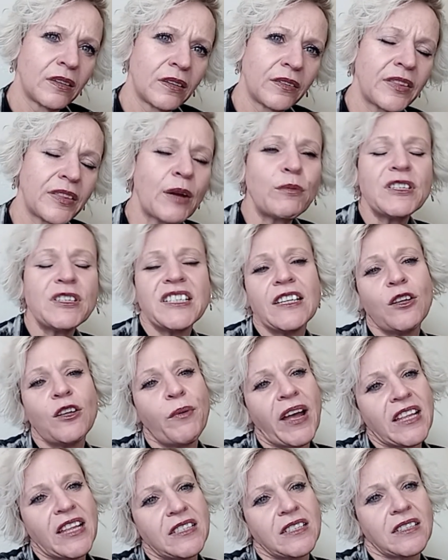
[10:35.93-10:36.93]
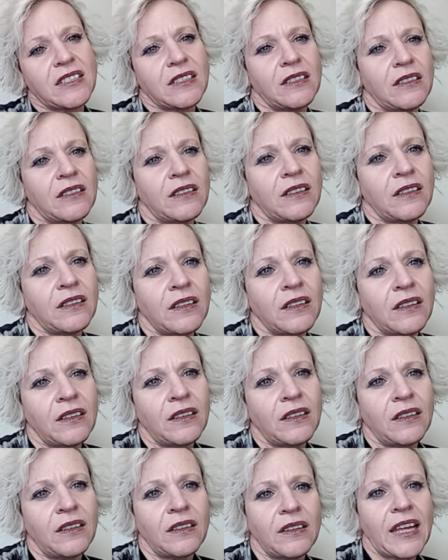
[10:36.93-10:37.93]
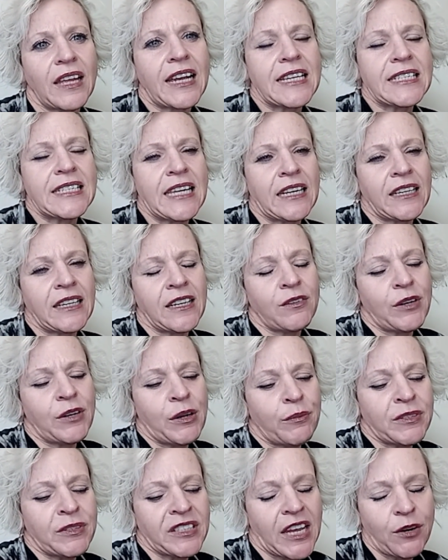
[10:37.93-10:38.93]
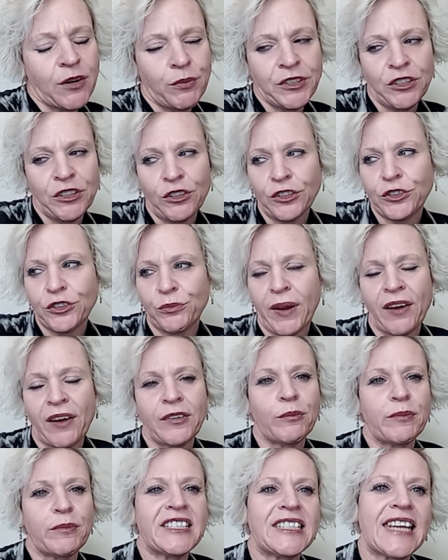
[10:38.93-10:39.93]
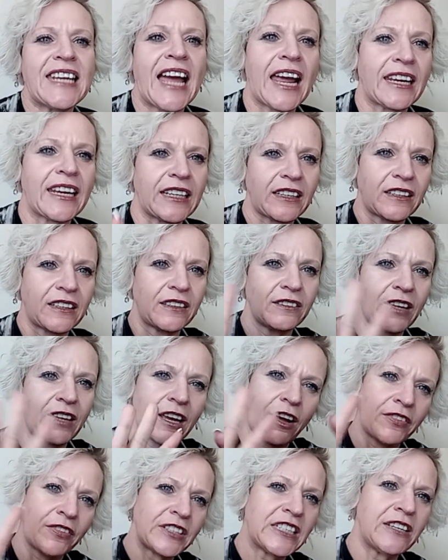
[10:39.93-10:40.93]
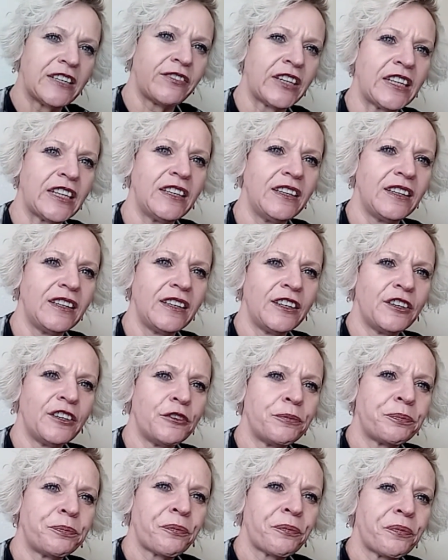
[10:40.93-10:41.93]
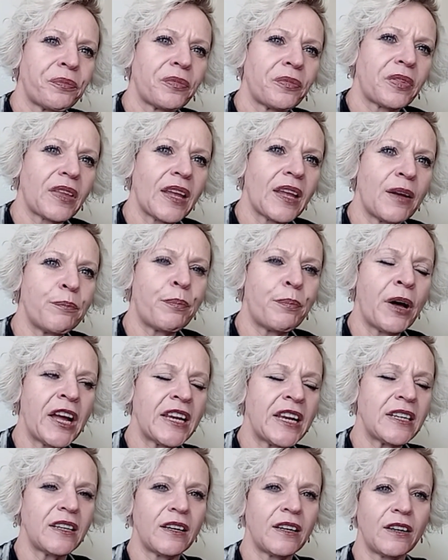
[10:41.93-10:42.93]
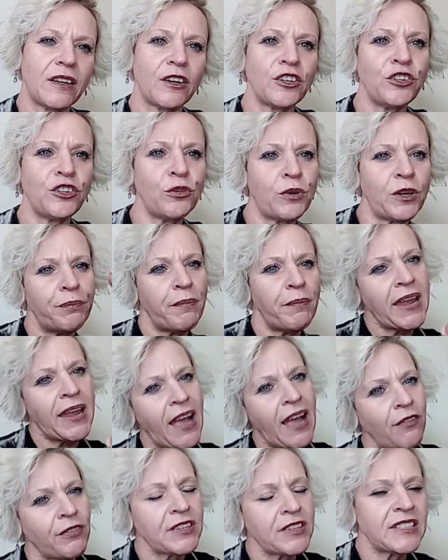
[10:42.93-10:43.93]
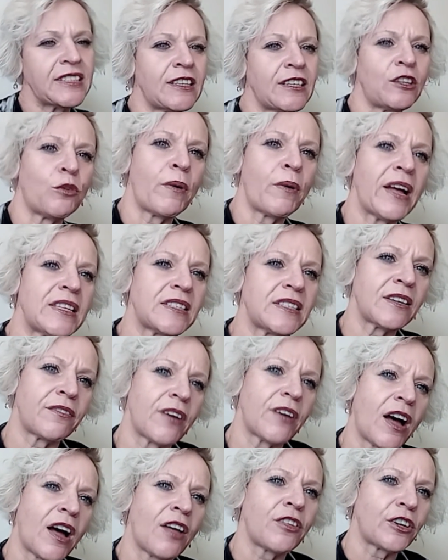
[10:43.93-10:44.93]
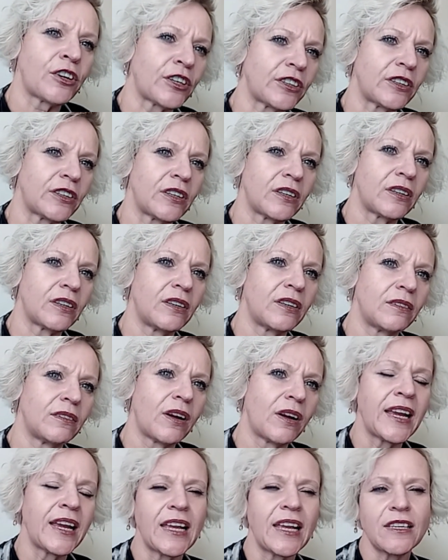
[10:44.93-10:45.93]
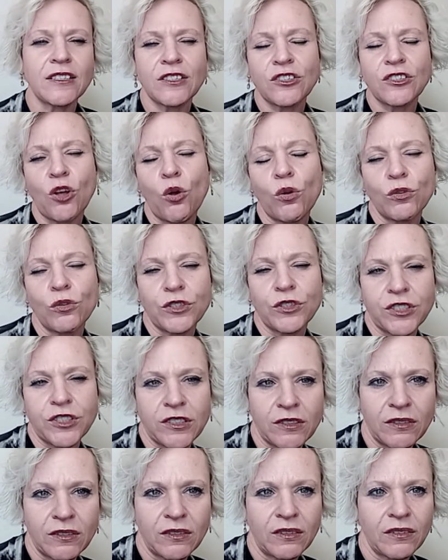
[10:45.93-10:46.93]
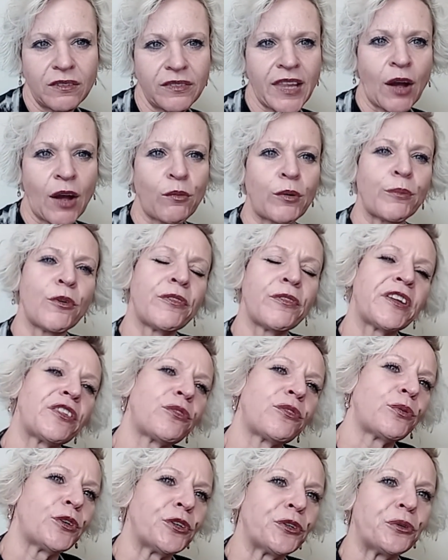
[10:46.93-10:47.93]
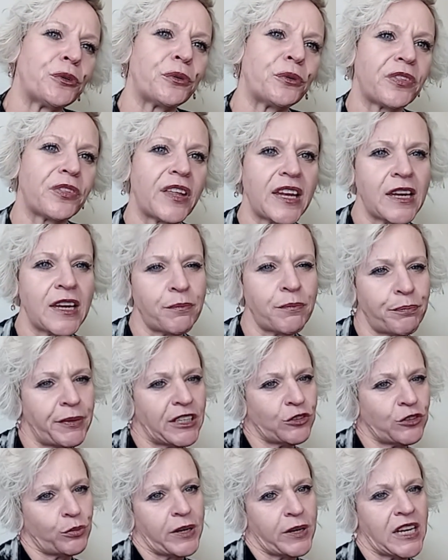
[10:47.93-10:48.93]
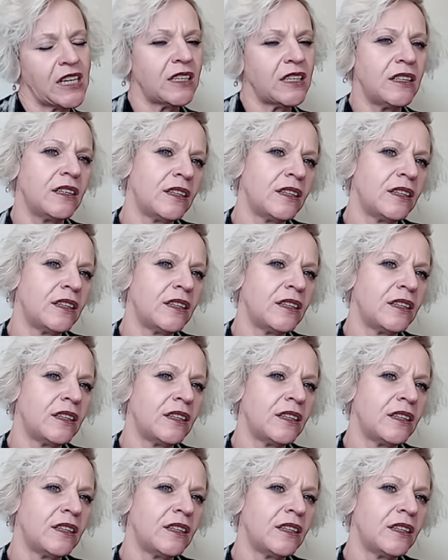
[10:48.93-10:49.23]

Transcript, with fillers: They were silhouettes. Like I said, it was like when you looked around, it was static, like on the TV. But you could make out the silhouettes of other, I guess, souls that were moving through the in-between.